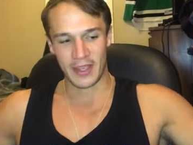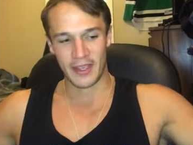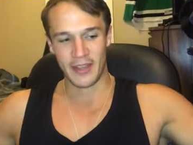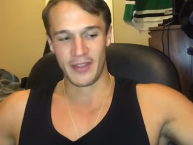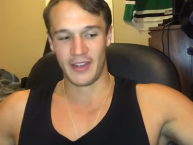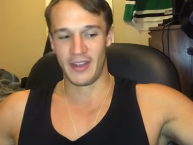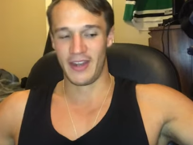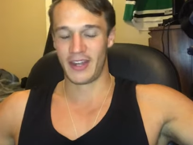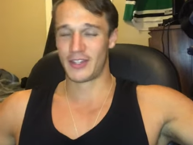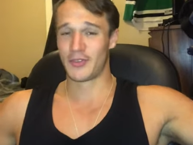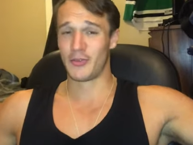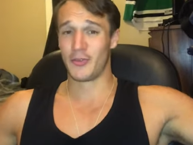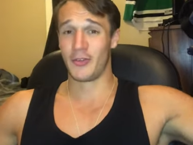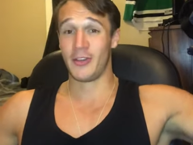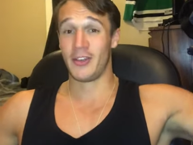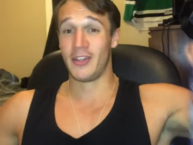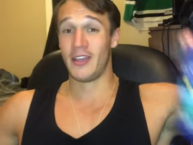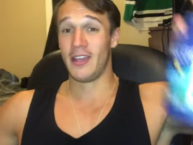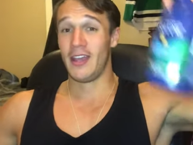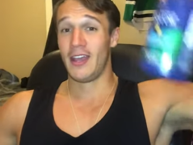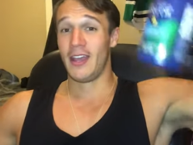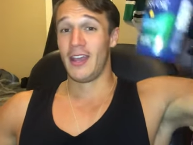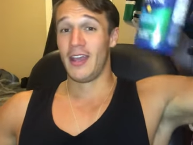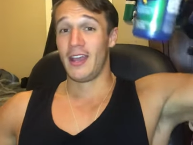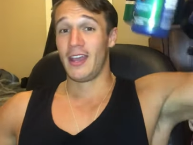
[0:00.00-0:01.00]
the next one
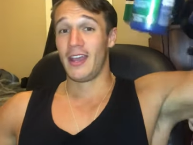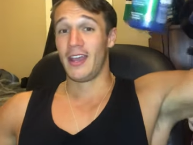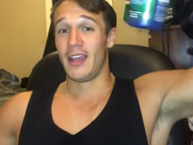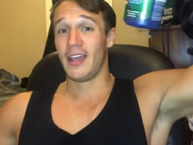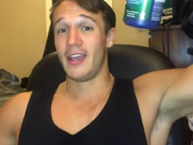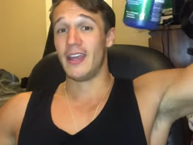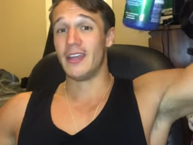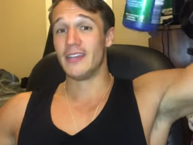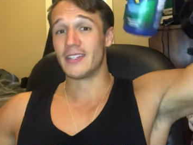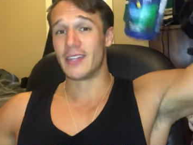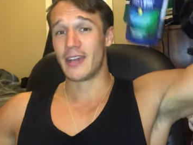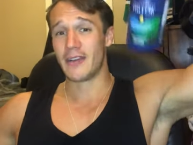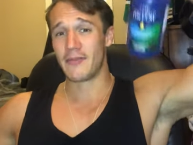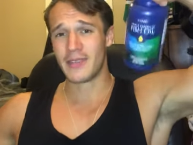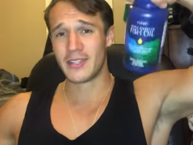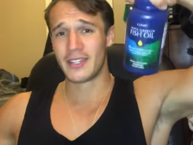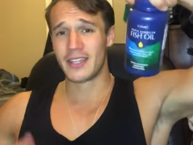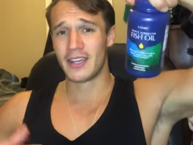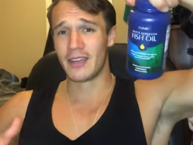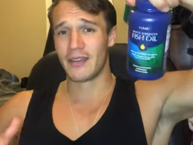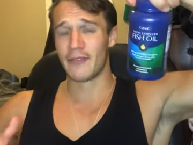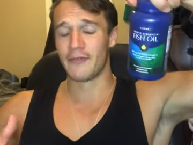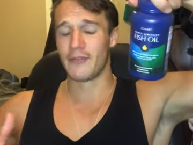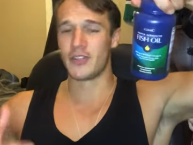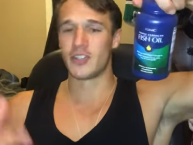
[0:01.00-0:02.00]
is I've been
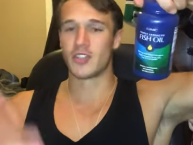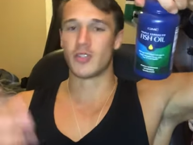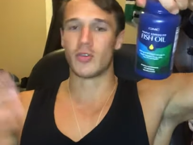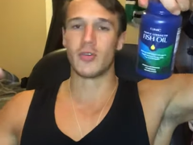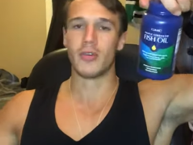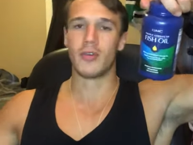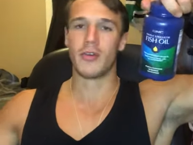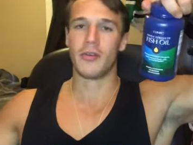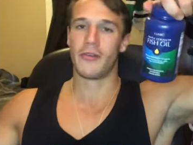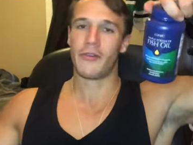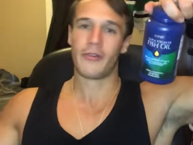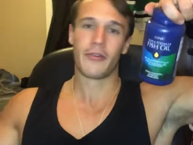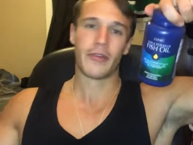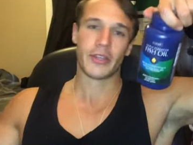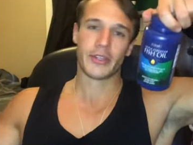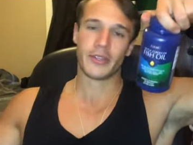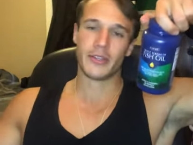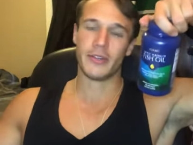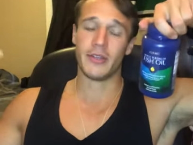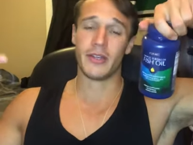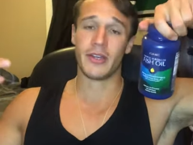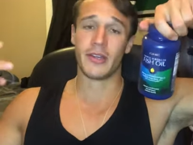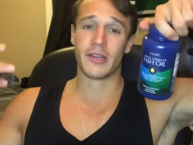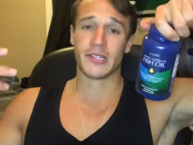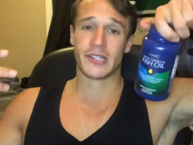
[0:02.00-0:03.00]
taking fish oil for like
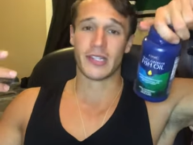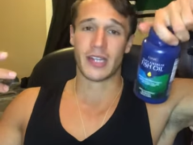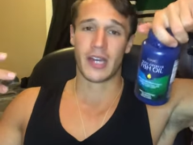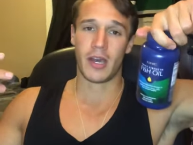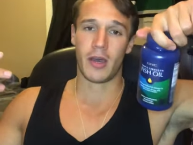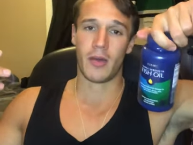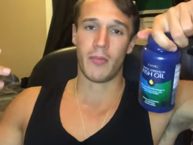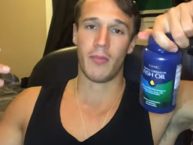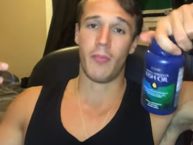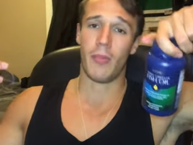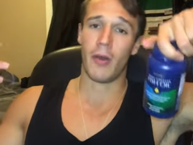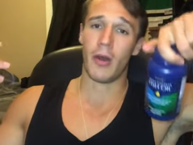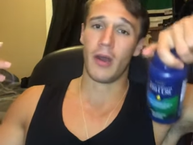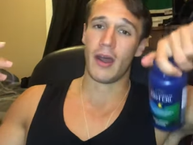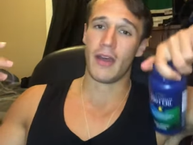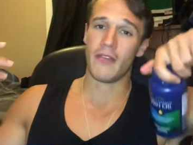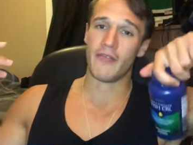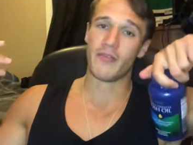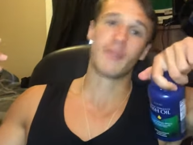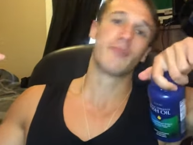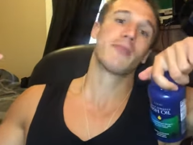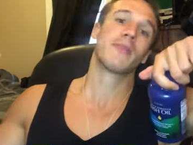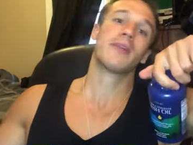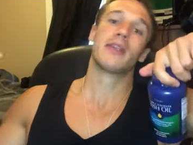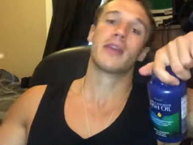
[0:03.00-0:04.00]
two years now, but I've
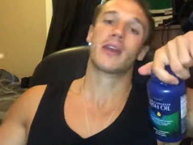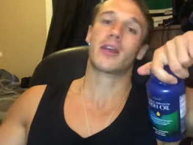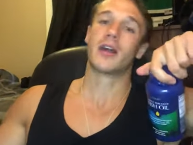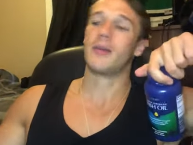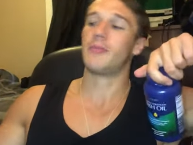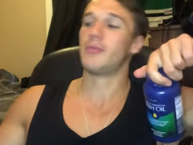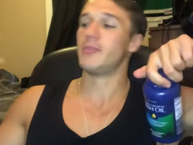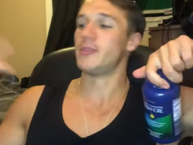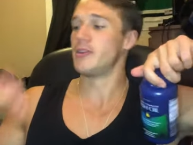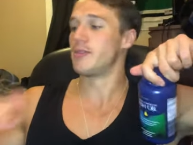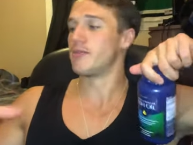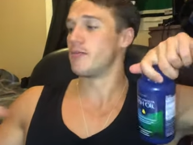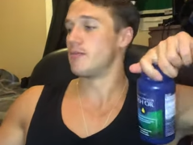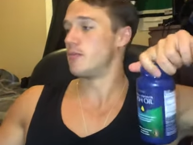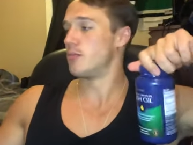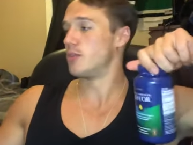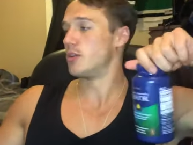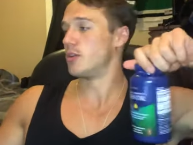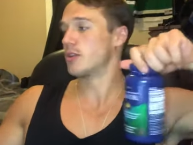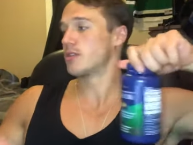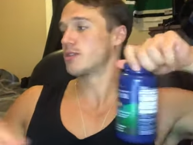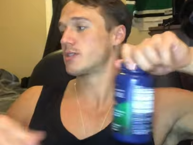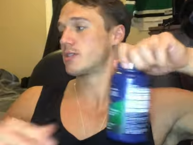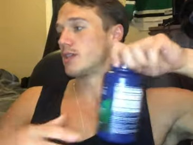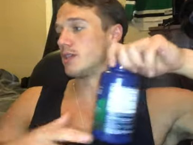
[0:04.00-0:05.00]
been reading a couple different
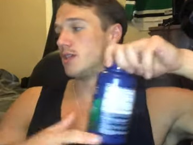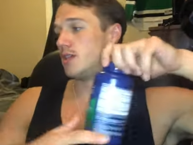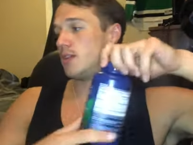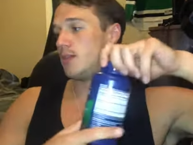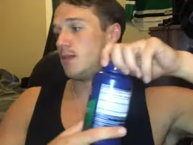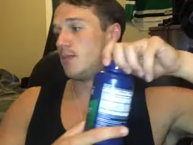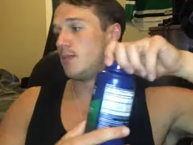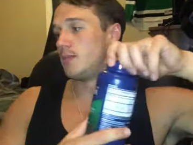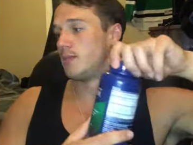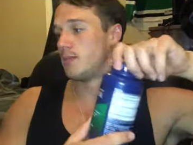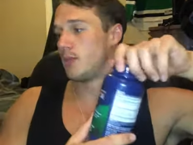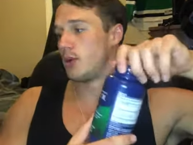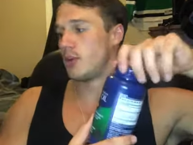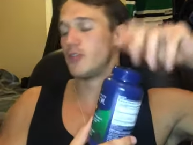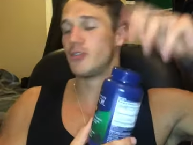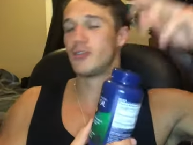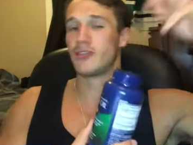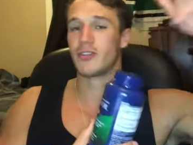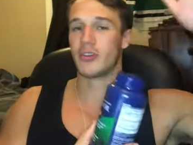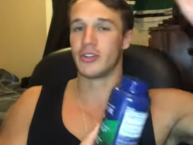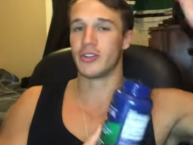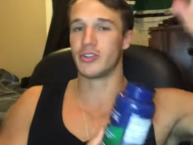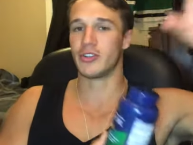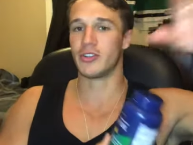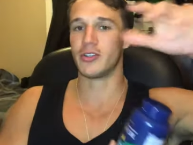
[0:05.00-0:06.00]
books um, on
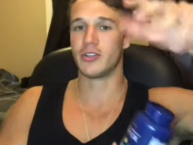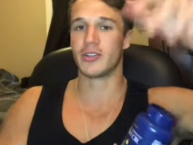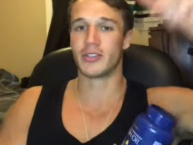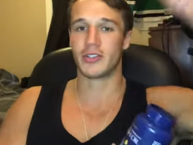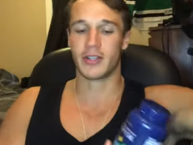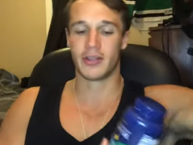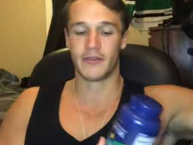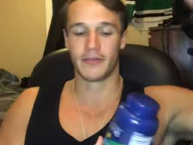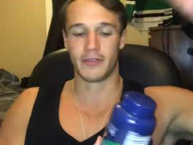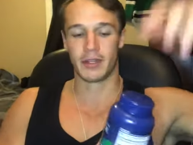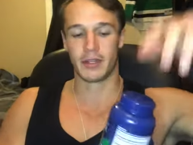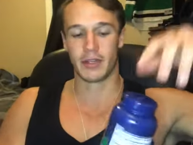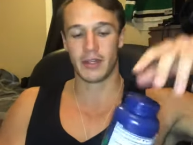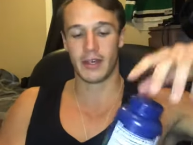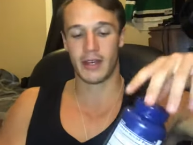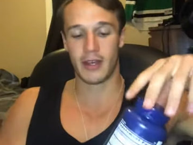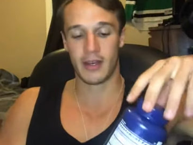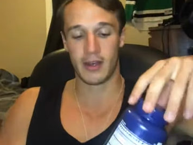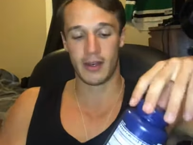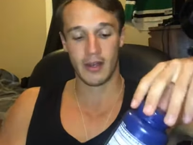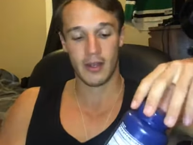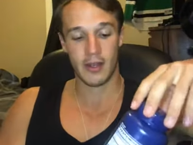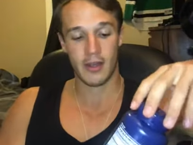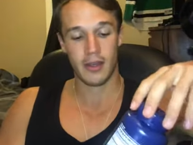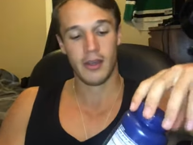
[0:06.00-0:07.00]
nutrition and stuff like
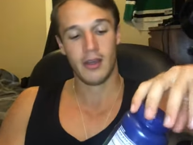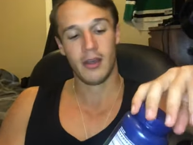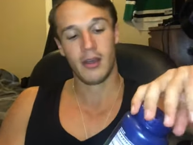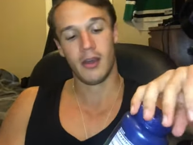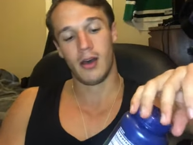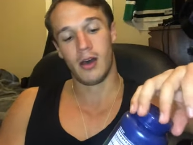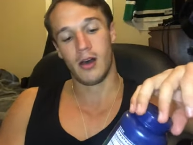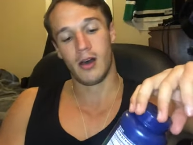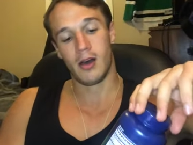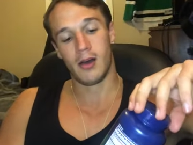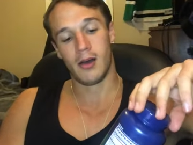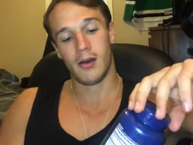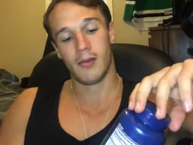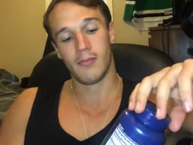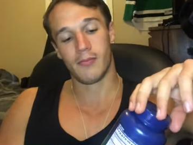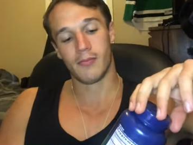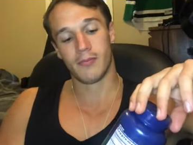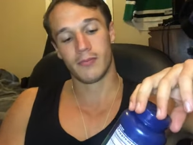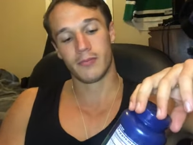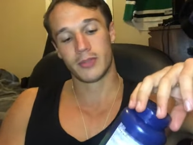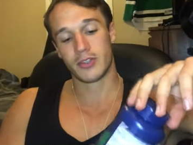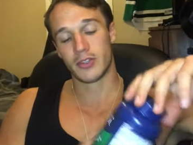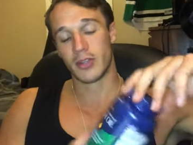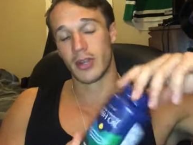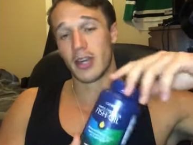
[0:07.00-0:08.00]
that. Um,
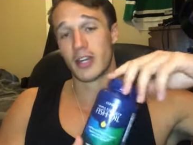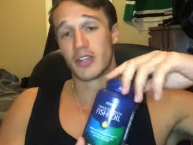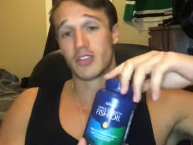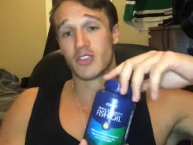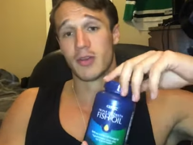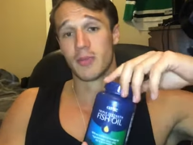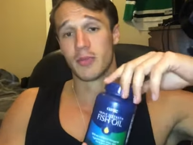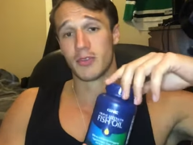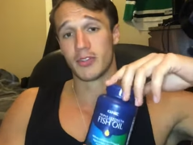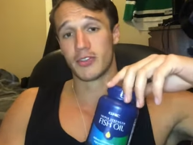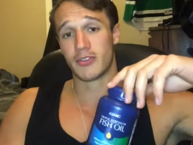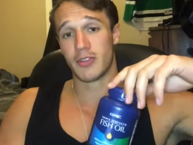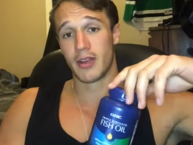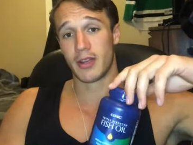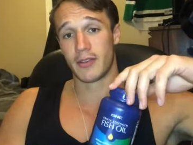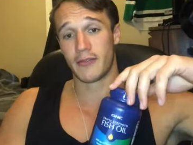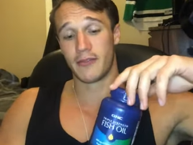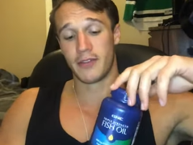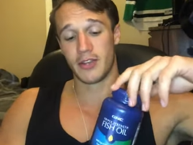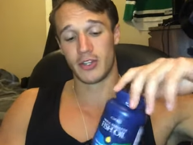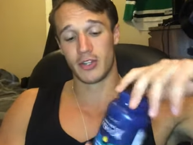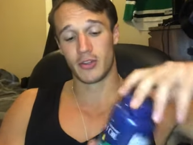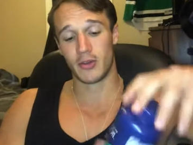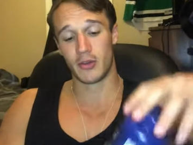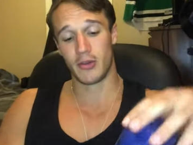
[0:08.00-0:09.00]
so I got triple strength
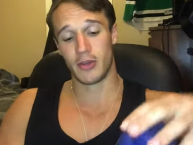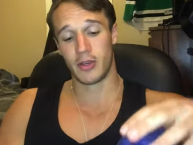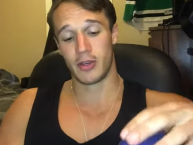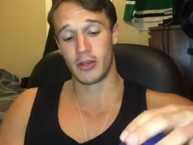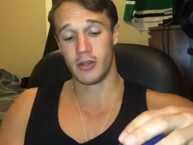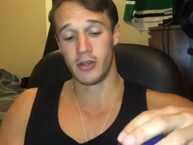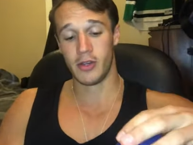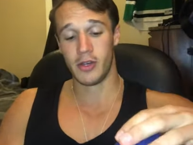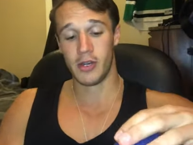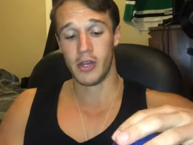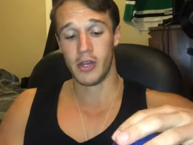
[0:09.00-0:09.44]
fish oil